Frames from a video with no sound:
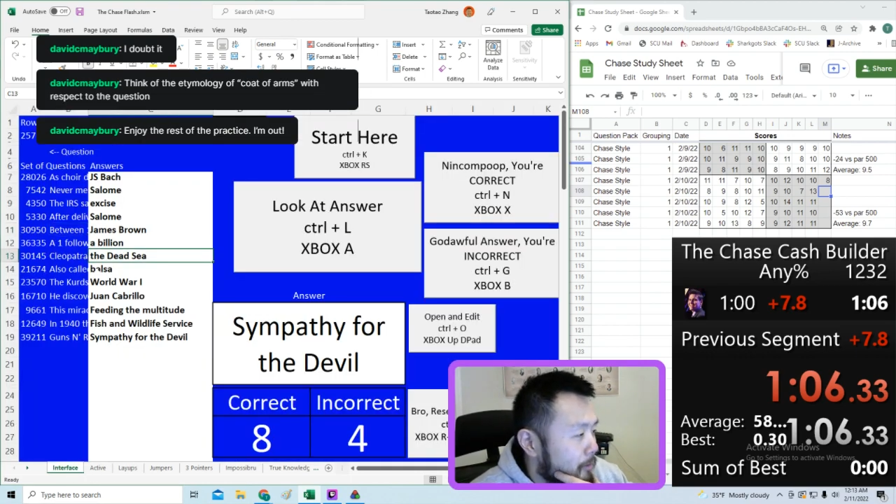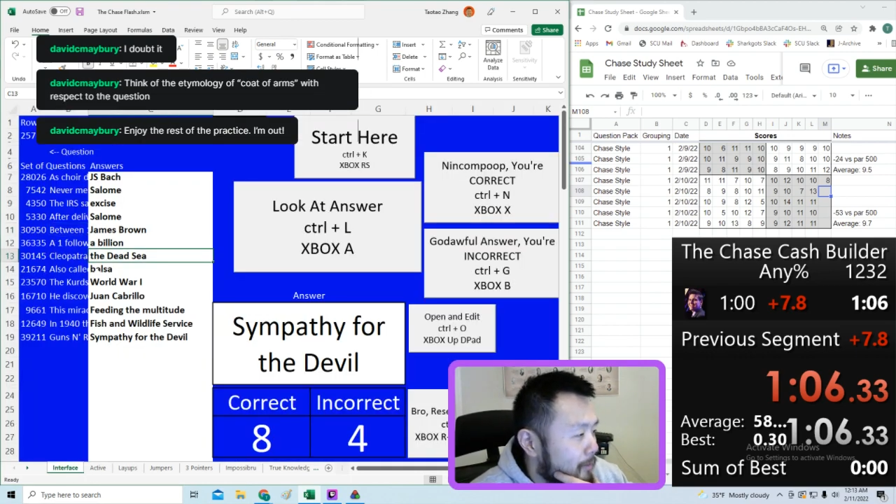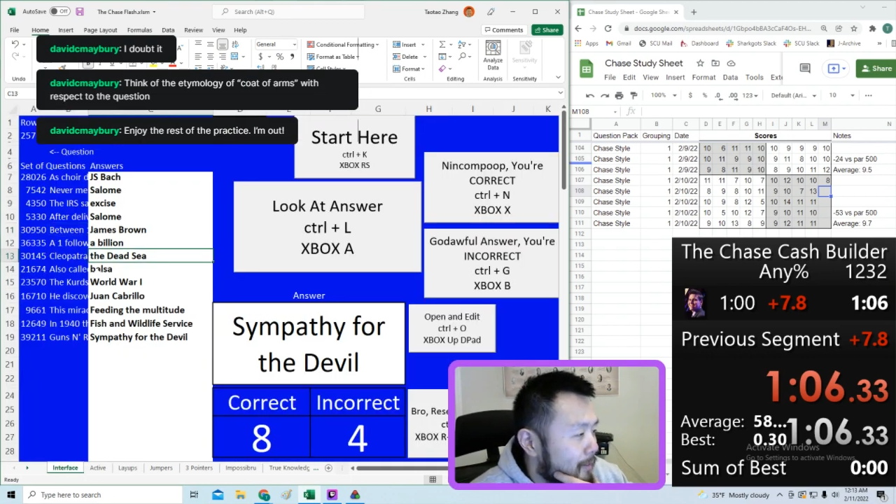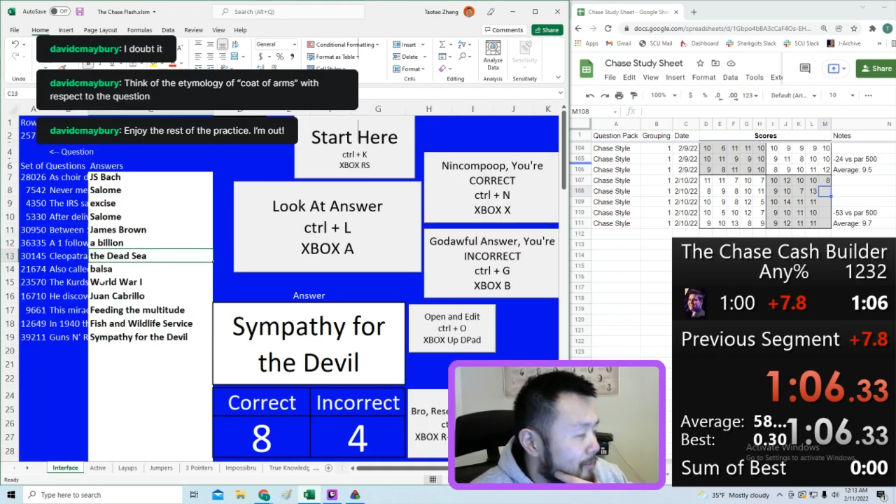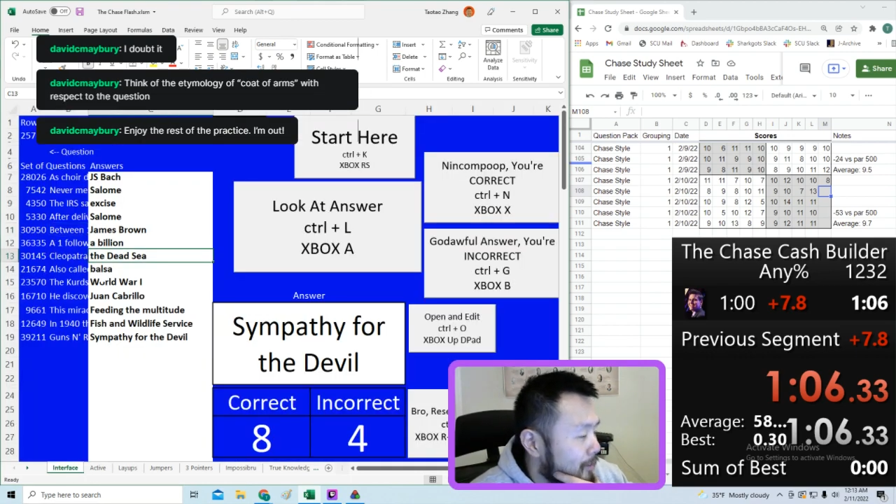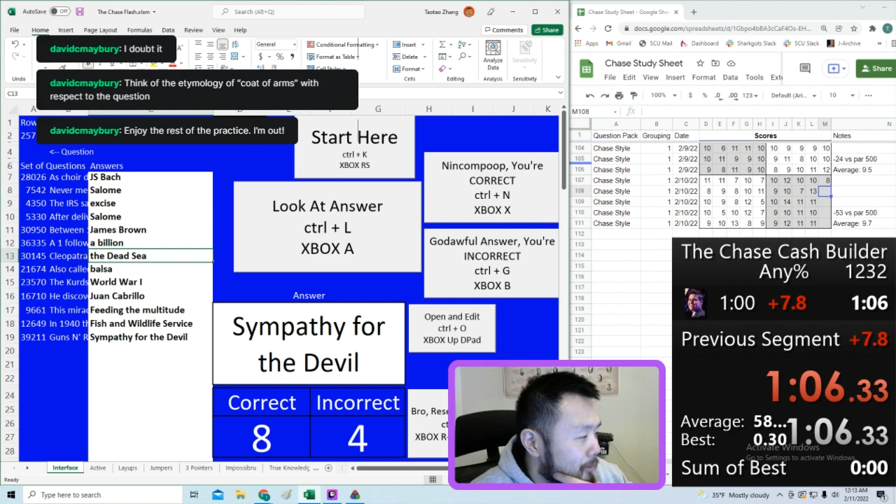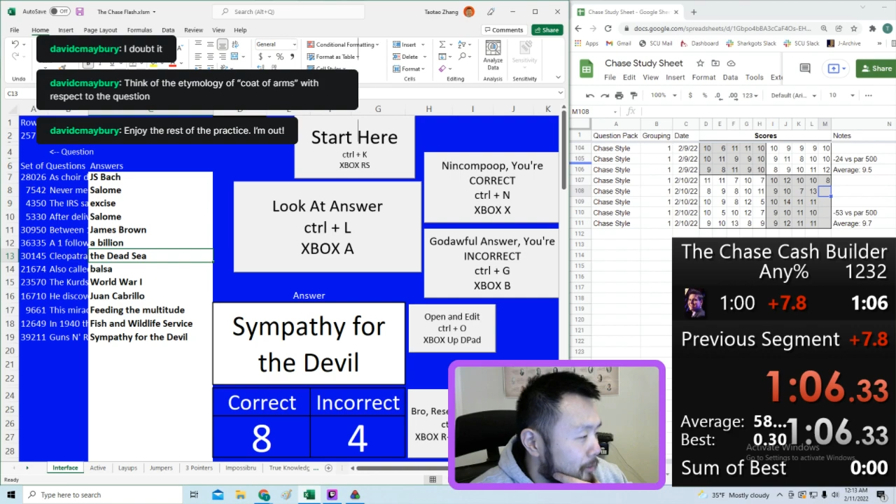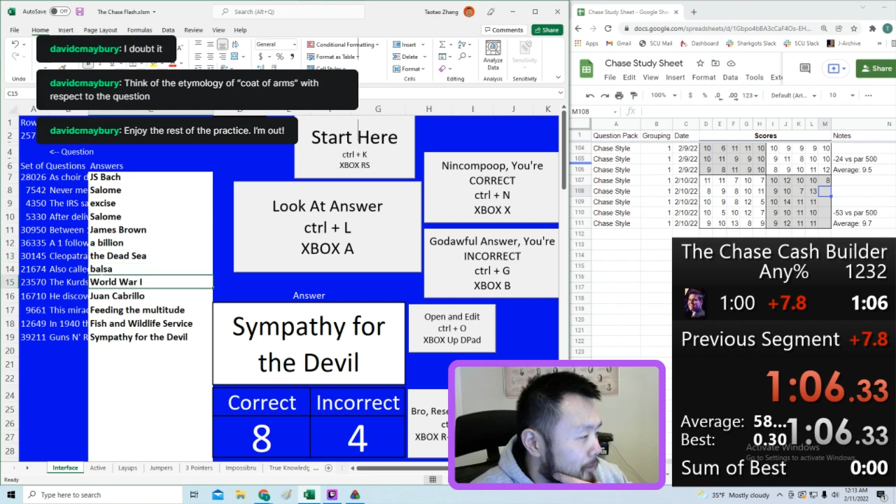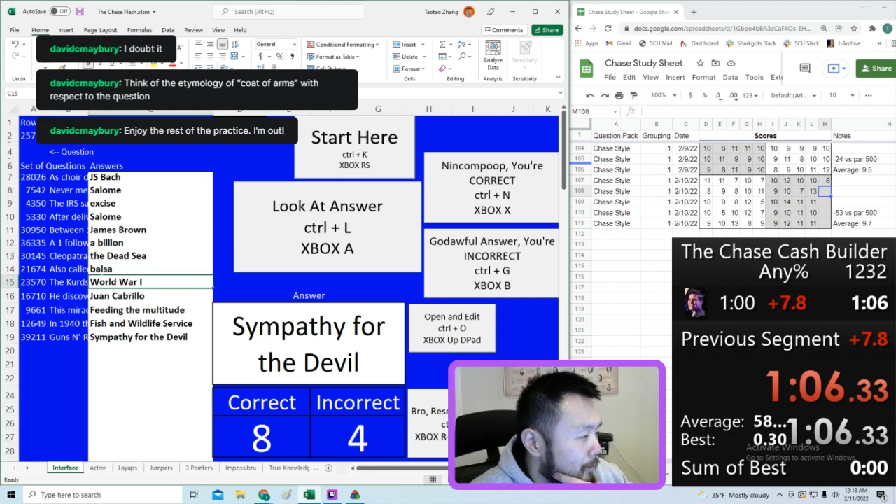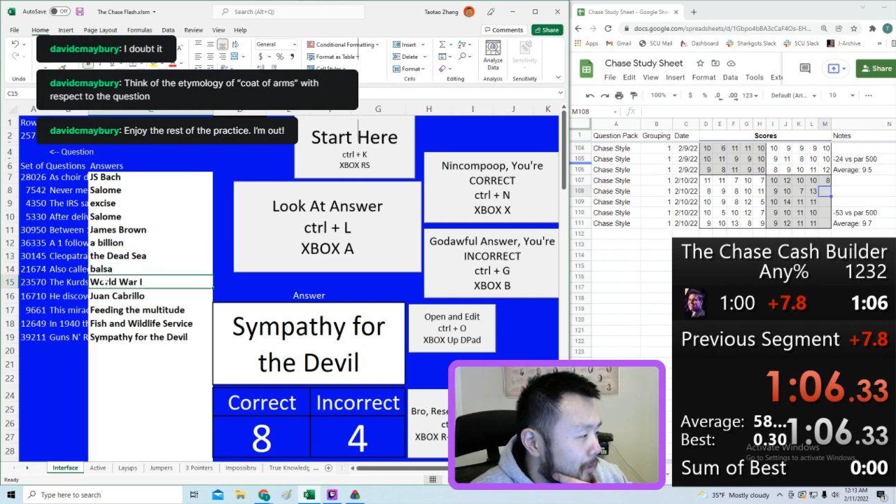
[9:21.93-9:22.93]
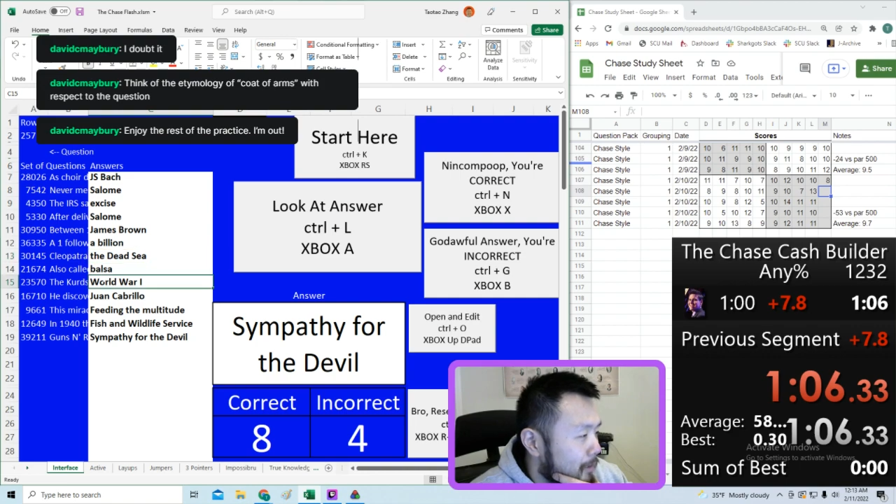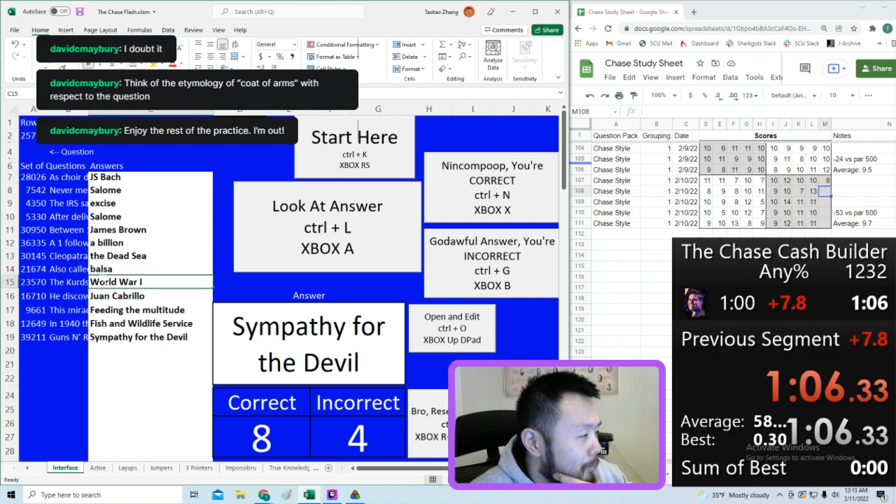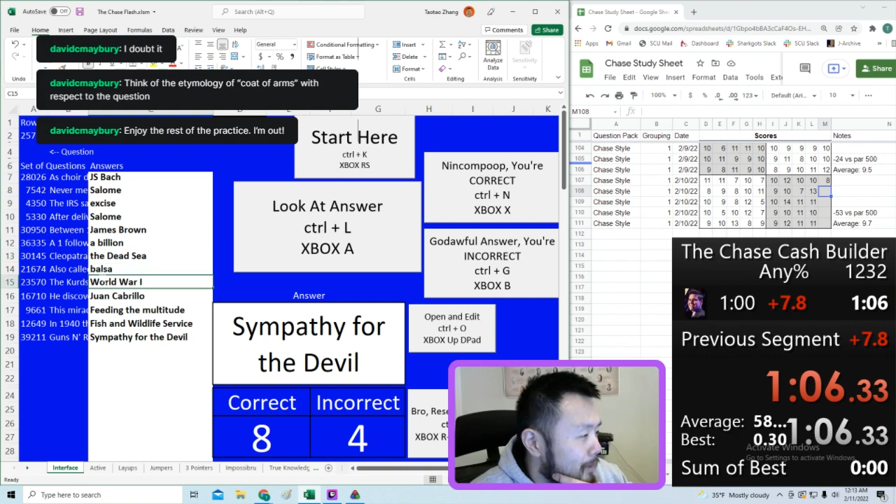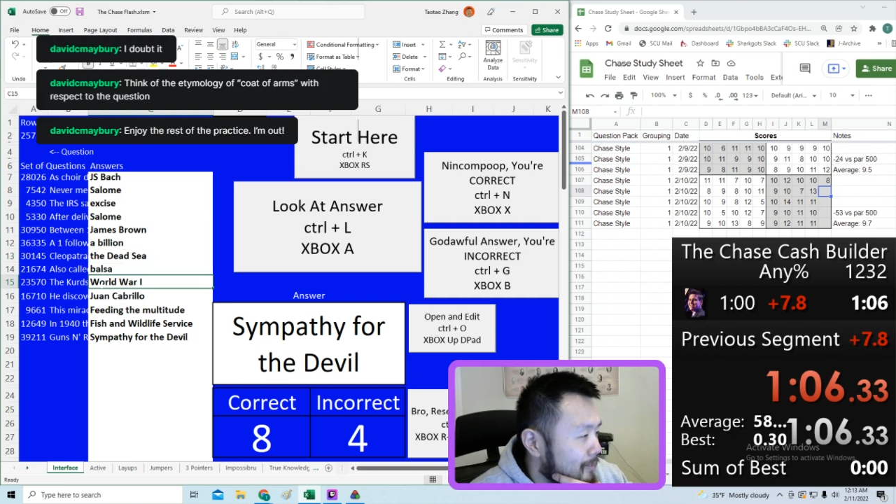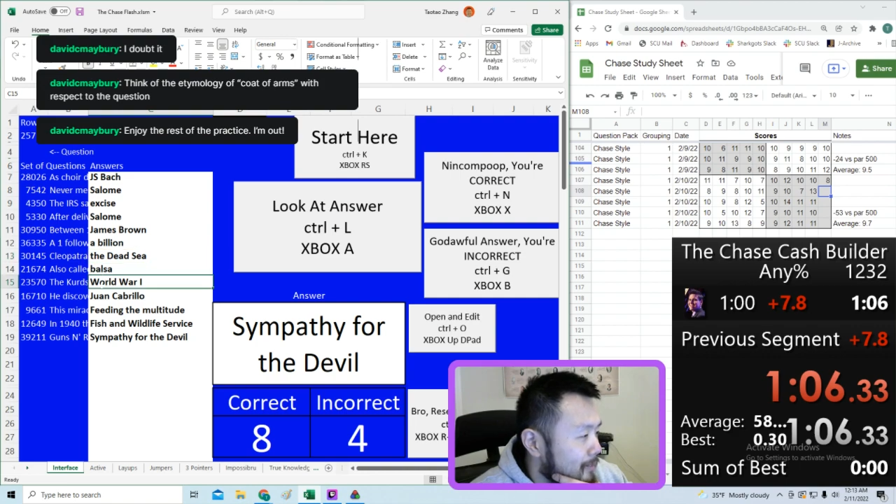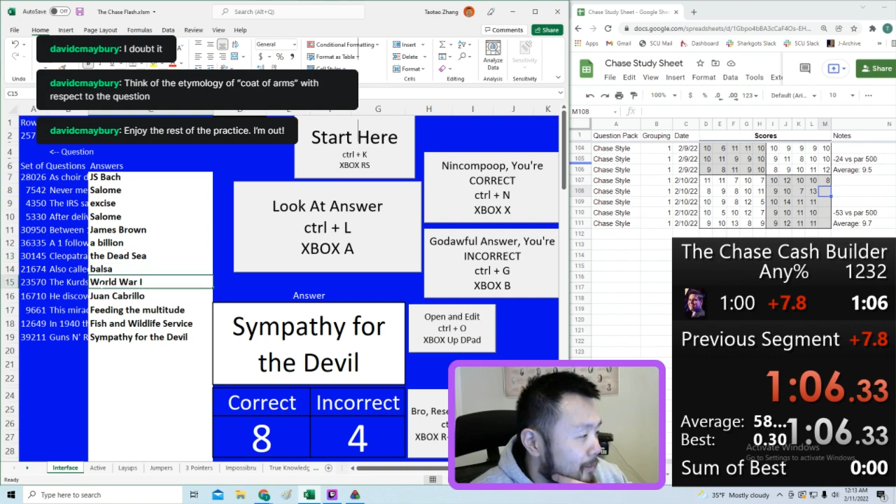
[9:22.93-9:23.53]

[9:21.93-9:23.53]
This one I took too long. Balsa.